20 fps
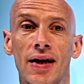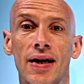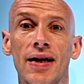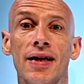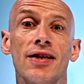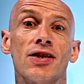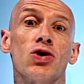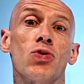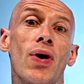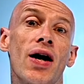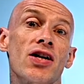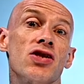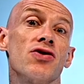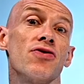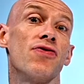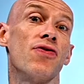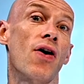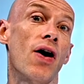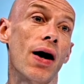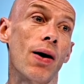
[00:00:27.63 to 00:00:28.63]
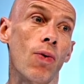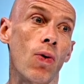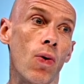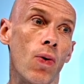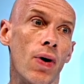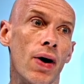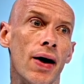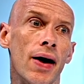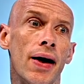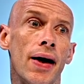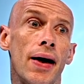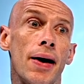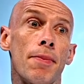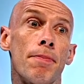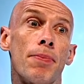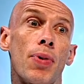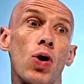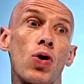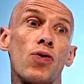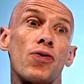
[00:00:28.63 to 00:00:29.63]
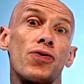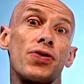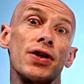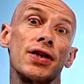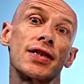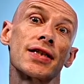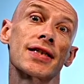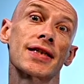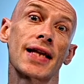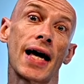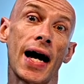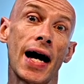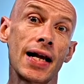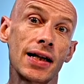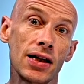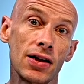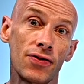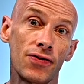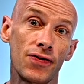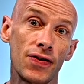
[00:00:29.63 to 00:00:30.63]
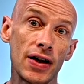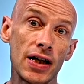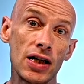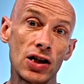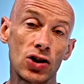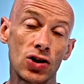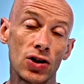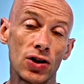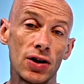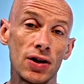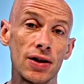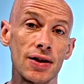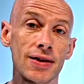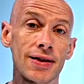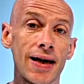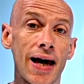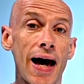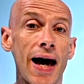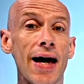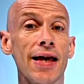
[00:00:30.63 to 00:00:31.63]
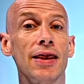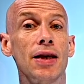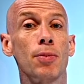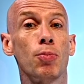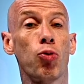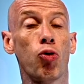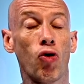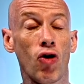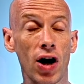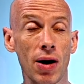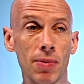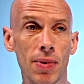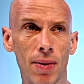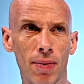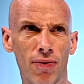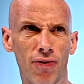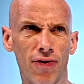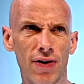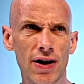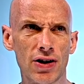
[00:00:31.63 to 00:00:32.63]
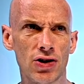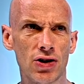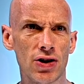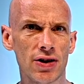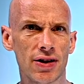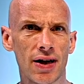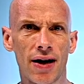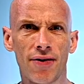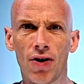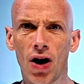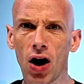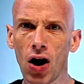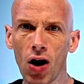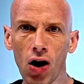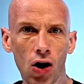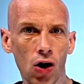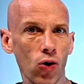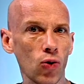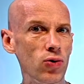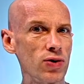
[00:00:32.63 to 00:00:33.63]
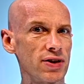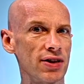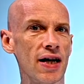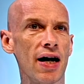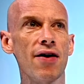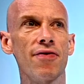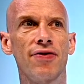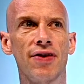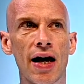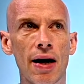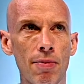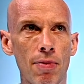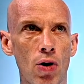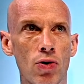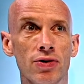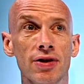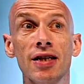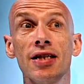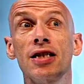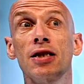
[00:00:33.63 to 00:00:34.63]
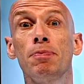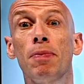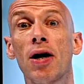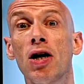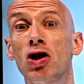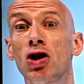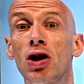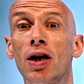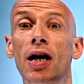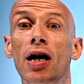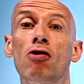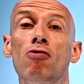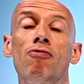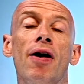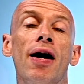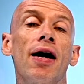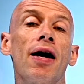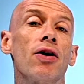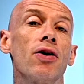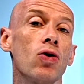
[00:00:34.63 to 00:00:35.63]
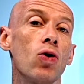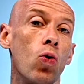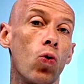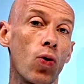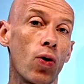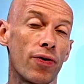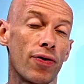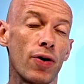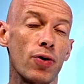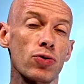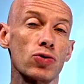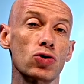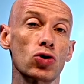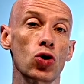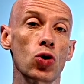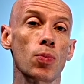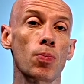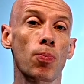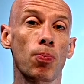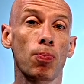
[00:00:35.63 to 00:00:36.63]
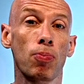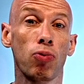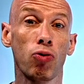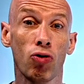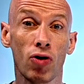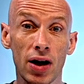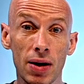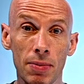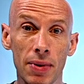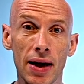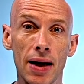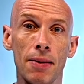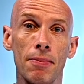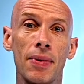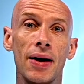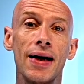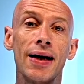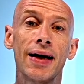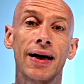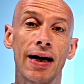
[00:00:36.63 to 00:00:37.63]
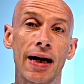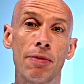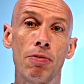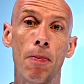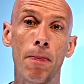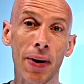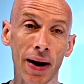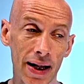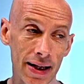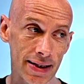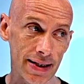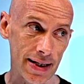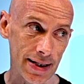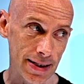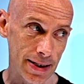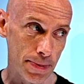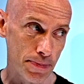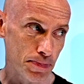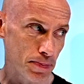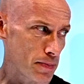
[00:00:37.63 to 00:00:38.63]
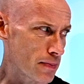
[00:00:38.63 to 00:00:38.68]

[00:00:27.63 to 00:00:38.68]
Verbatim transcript: into Azure Firewall both the standard features and the premium features and I have a whole set of demos especially around all of those new premium capabilities.